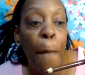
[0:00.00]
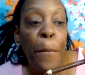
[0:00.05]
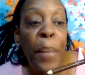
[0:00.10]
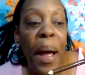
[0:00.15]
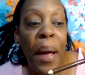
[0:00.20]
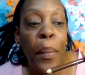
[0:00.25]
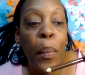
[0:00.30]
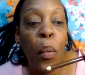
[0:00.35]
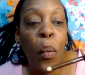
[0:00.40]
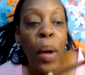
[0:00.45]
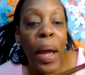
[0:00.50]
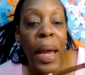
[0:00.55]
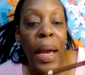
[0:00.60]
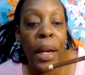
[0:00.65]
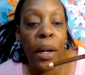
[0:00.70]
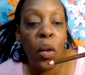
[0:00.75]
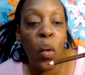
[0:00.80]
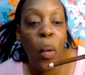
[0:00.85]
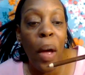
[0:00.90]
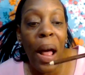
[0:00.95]
by Wet
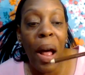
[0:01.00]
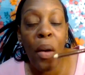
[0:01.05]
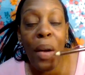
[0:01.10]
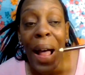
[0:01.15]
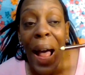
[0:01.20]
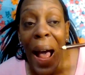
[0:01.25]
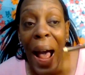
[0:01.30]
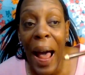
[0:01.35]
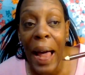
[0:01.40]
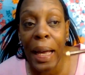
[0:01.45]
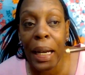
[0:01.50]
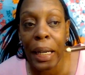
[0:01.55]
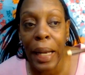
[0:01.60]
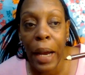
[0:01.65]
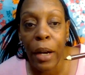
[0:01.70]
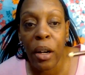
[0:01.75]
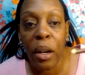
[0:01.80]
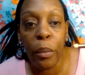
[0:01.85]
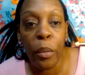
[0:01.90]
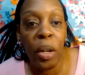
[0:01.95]
and Wild
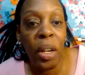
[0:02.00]
Eyeliner.